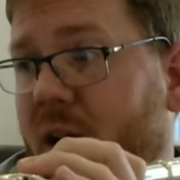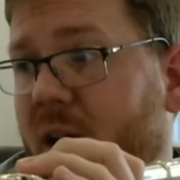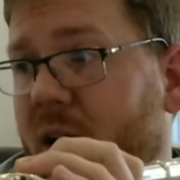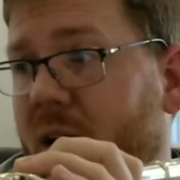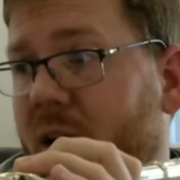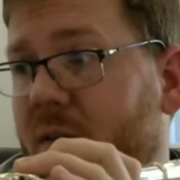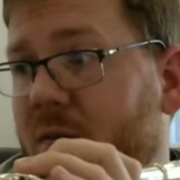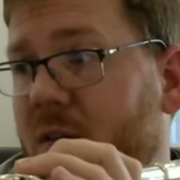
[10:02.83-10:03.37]

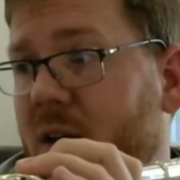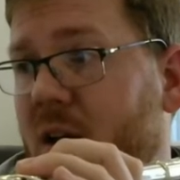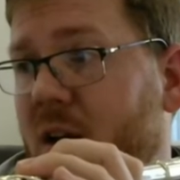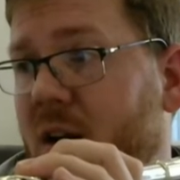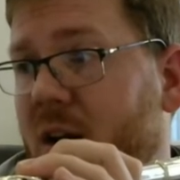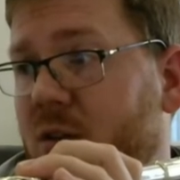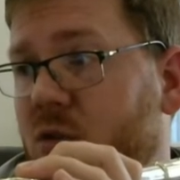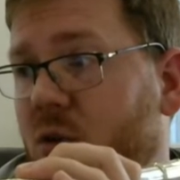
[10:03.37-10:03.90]
F,
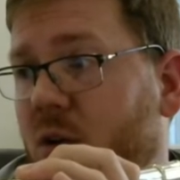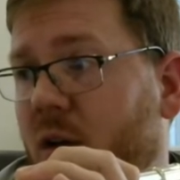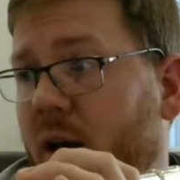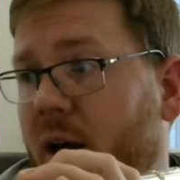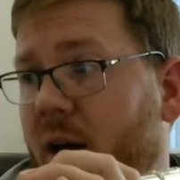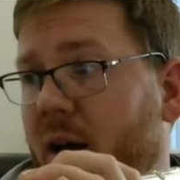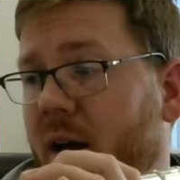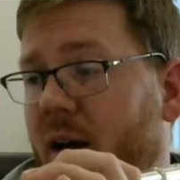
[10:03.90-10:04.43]
E
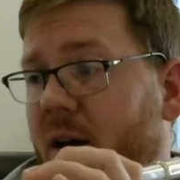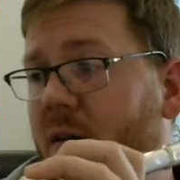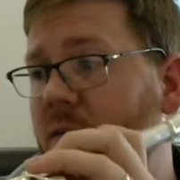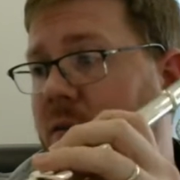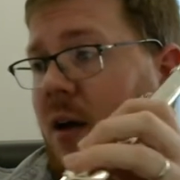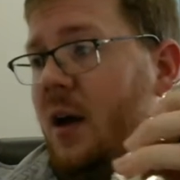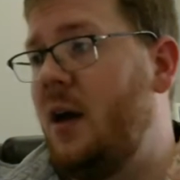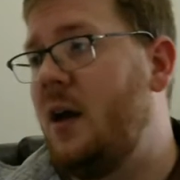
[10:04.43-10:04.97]
natural,
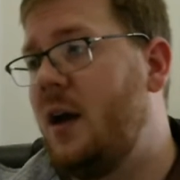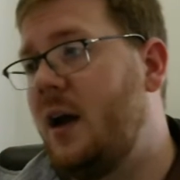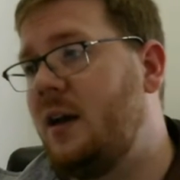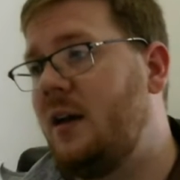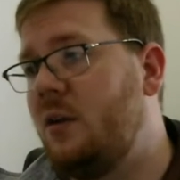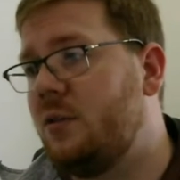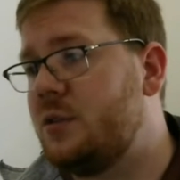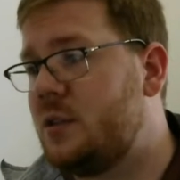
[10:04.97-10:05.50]
F.
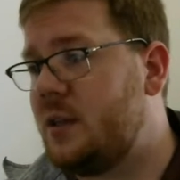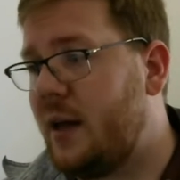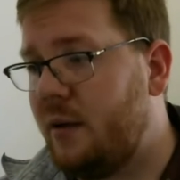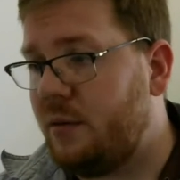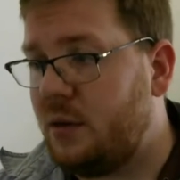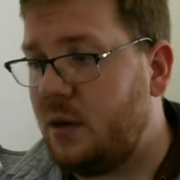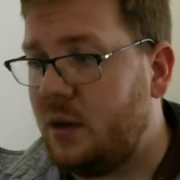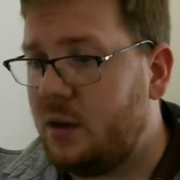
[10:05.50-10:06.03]
And it'll
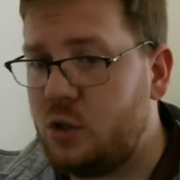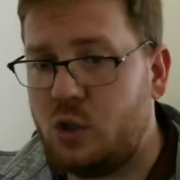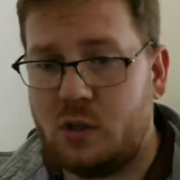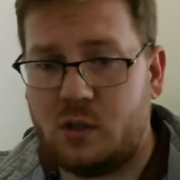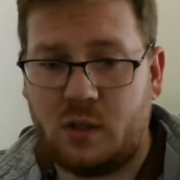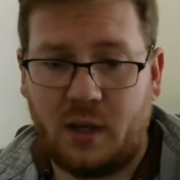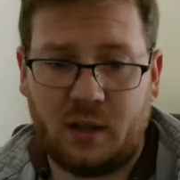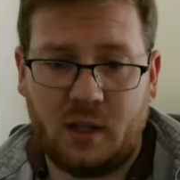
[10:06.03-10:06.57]
sound
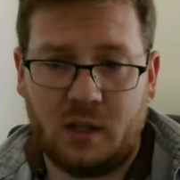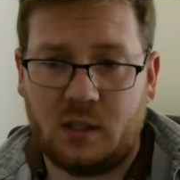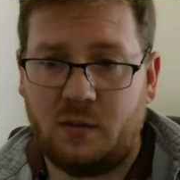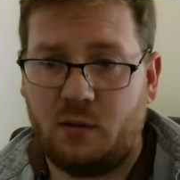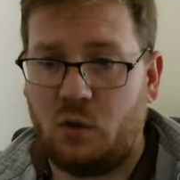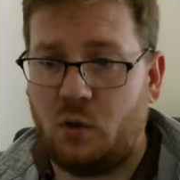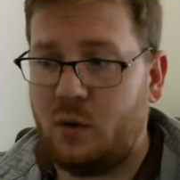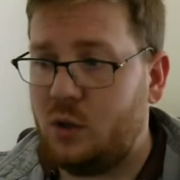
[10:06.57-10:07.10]
just like
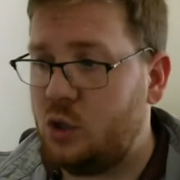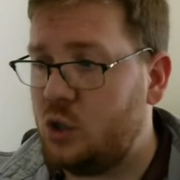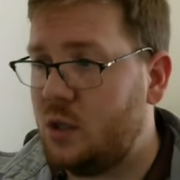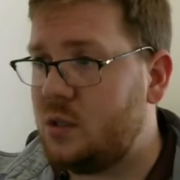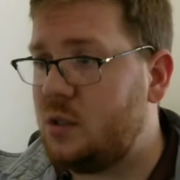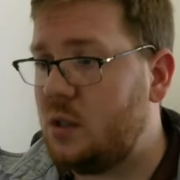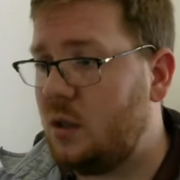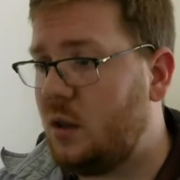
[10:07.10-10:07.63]
this if you're doing
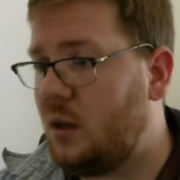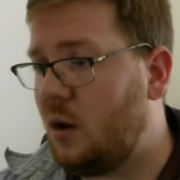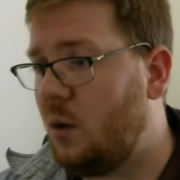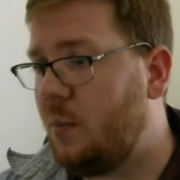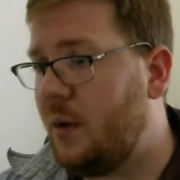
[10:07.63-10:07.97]
just the